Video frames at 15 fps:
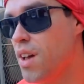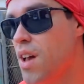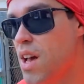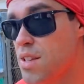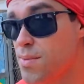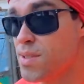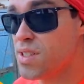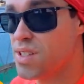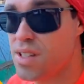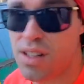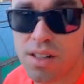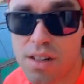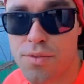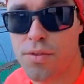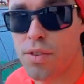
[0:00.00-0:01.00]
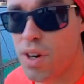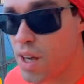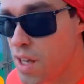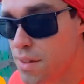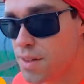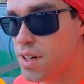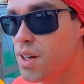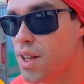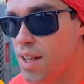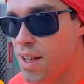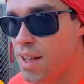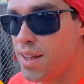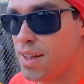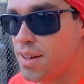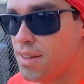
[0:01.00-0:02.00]
has been sitting here forever
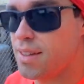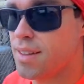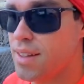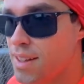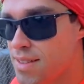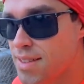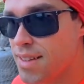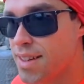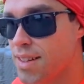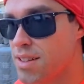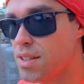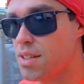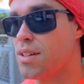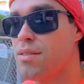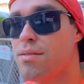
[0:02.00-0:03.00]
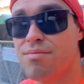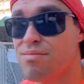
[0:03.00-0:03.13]
and it's like the